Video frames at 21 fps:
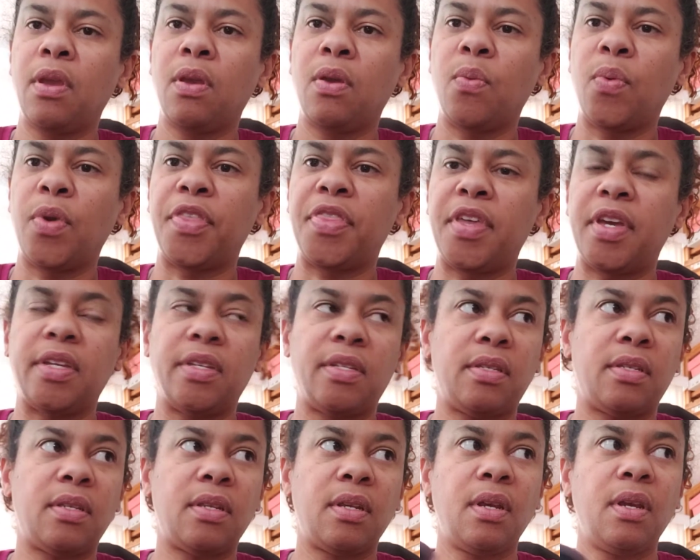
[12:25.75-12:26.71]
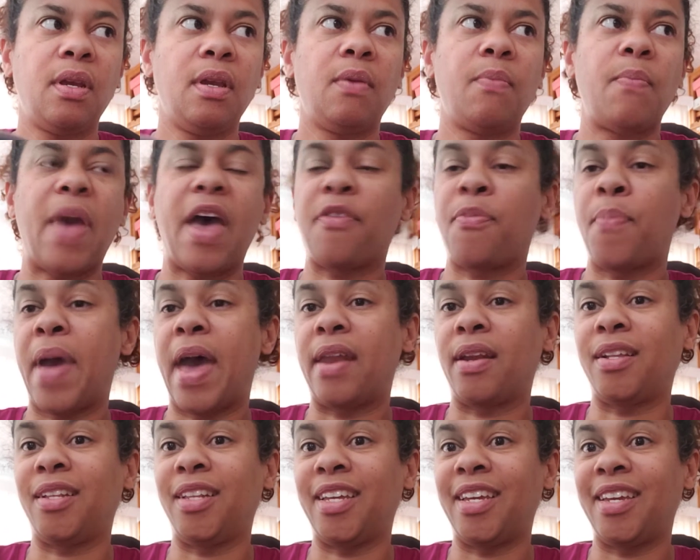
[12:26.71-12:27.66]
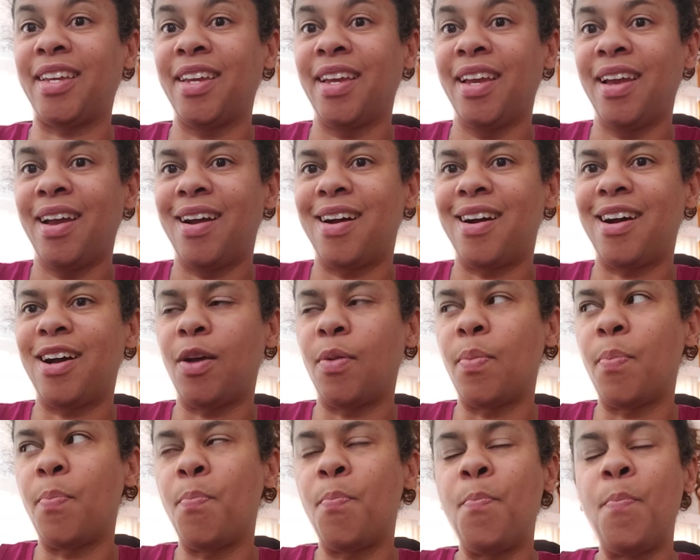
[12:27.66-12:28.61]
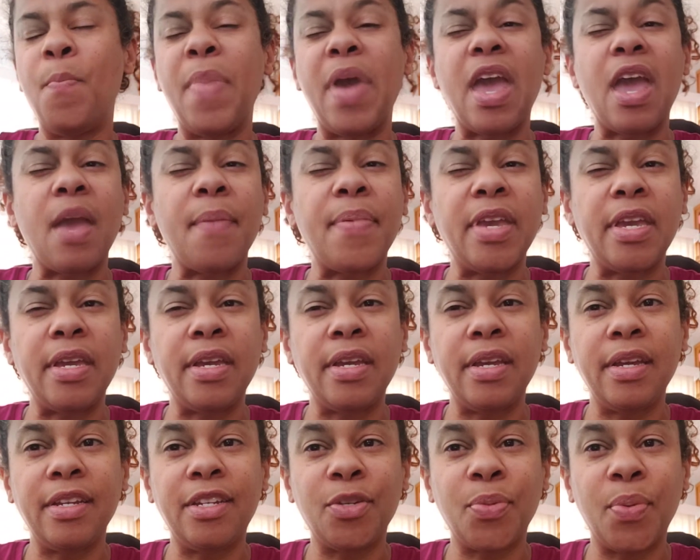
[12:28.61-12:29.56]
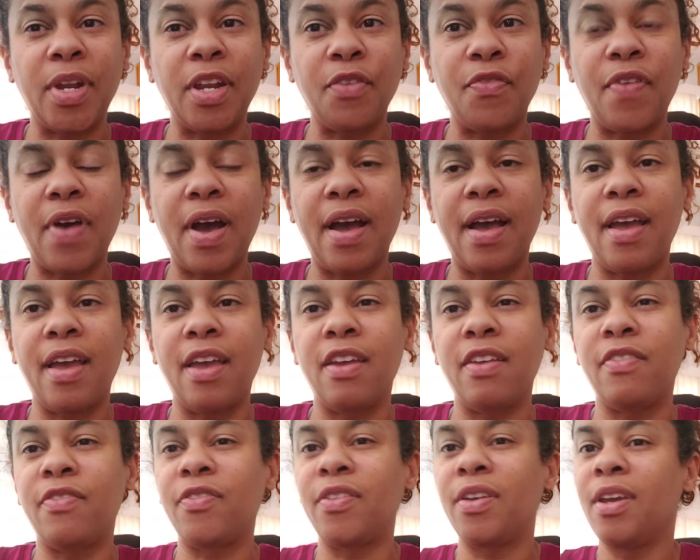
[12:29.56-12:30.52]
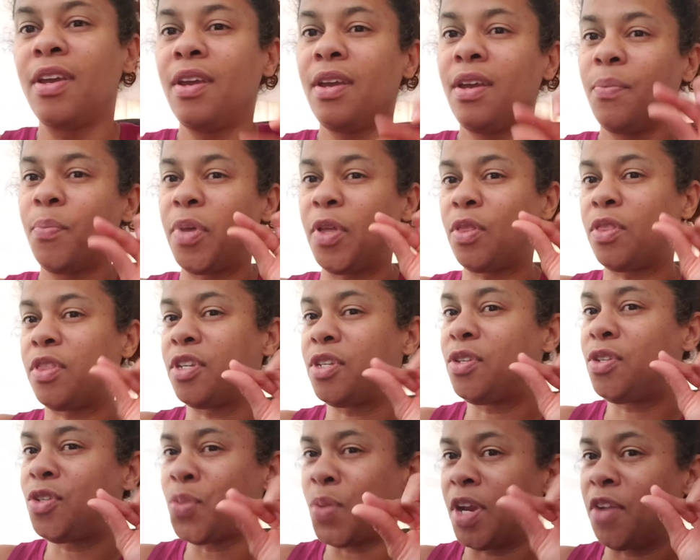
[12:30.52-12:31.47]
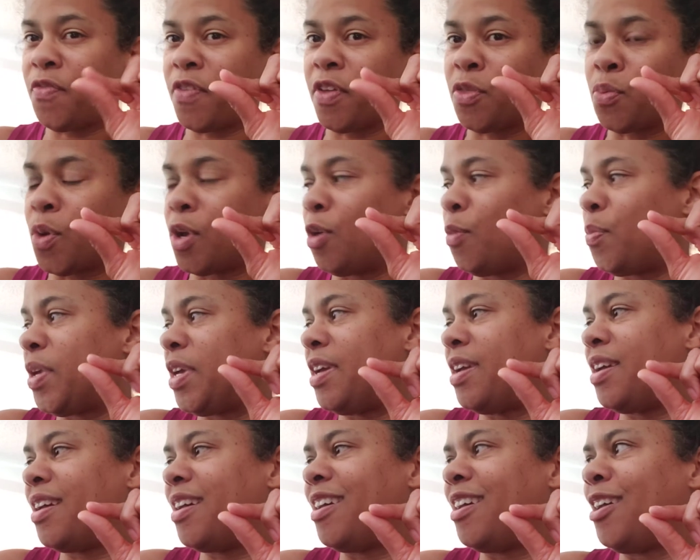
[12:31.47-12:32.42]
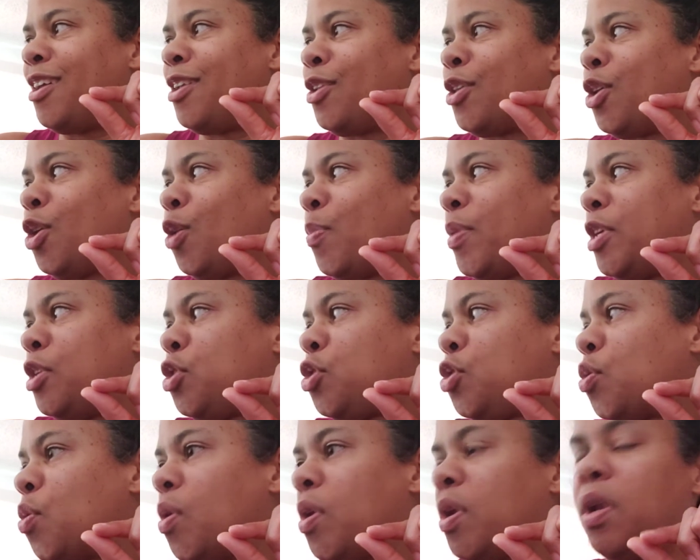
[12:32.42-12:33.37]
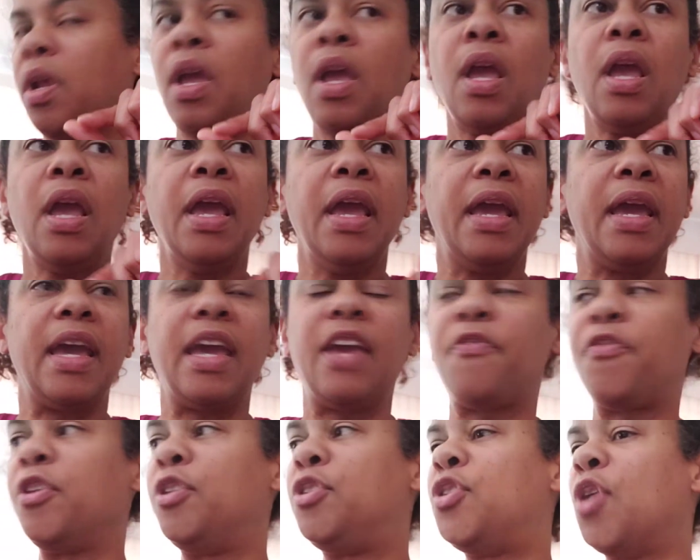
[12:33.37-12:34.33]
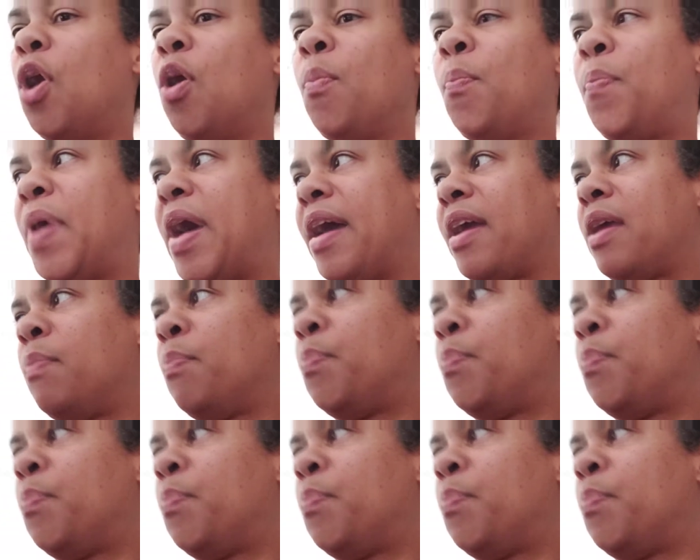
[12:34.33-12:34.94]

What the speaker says: with this, mathematically. Maybe 25, but the 25th one will be a little bit short. If you don't buy in